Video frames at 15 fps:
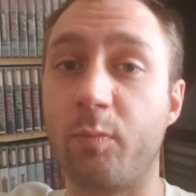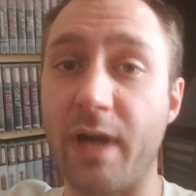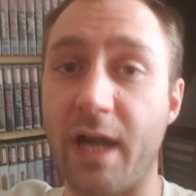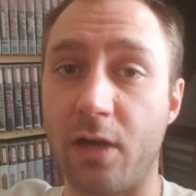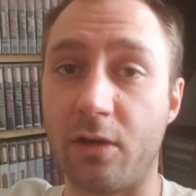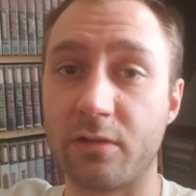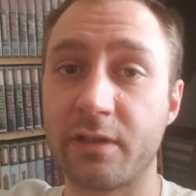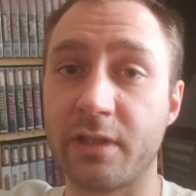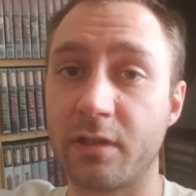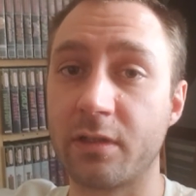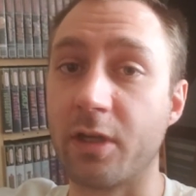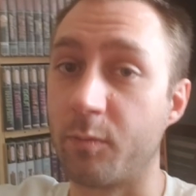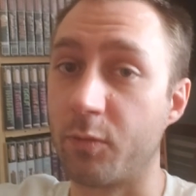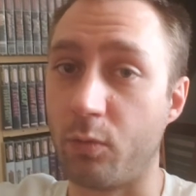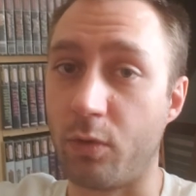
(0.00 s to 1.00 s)
to help
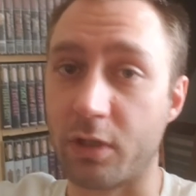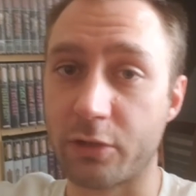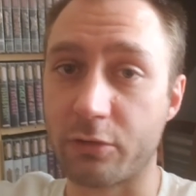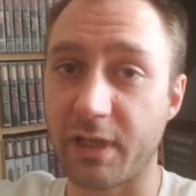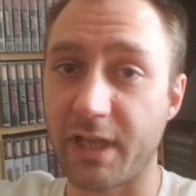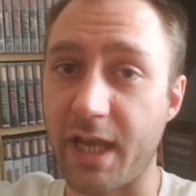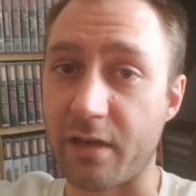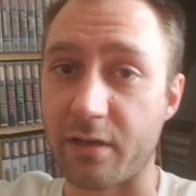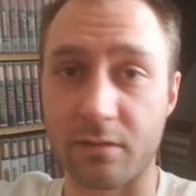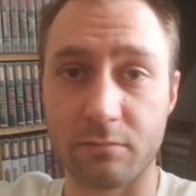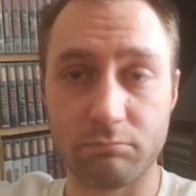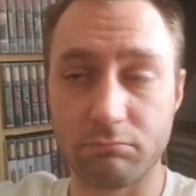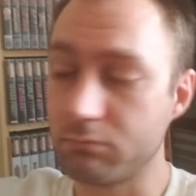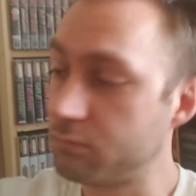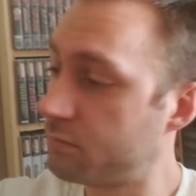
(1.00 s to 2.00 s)
out their number one
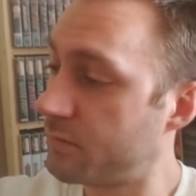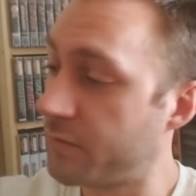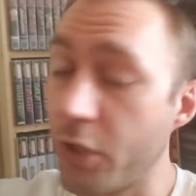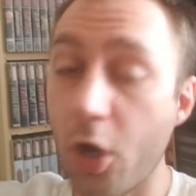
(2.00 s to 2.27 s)
creator.